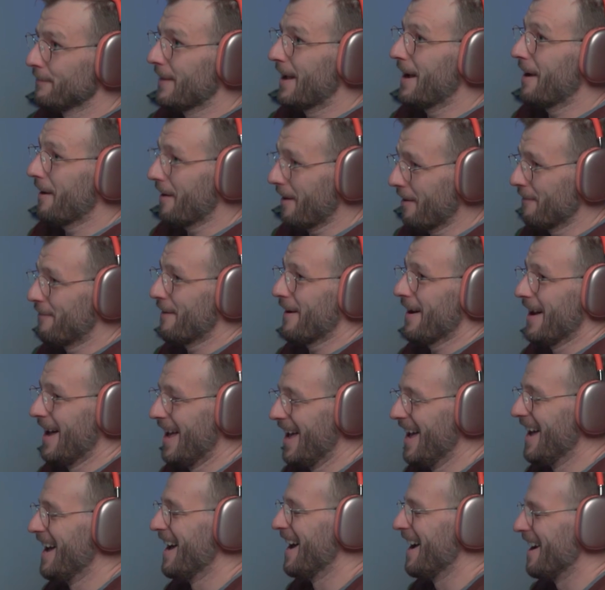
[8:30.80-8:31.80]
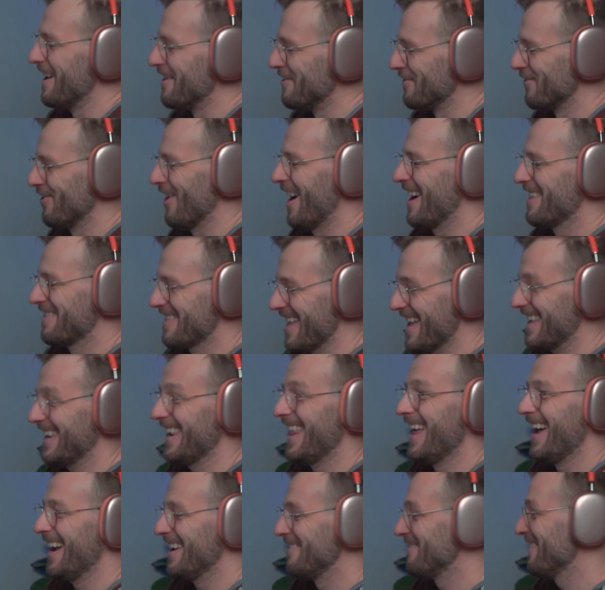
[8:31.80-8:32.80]
I rate
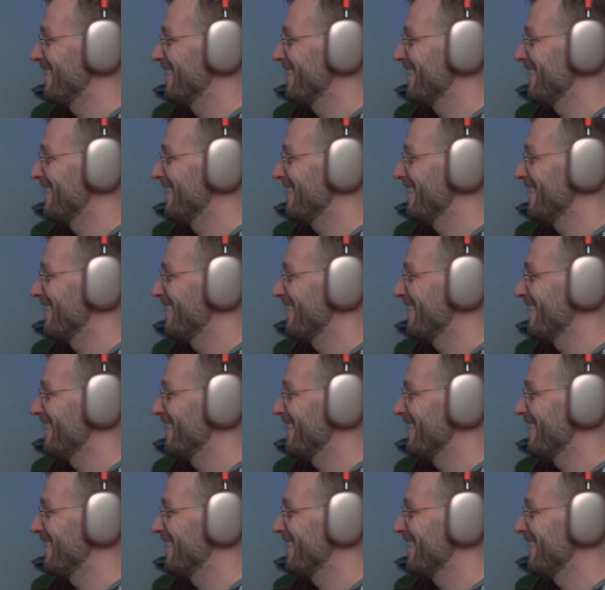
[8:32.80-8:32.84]
that line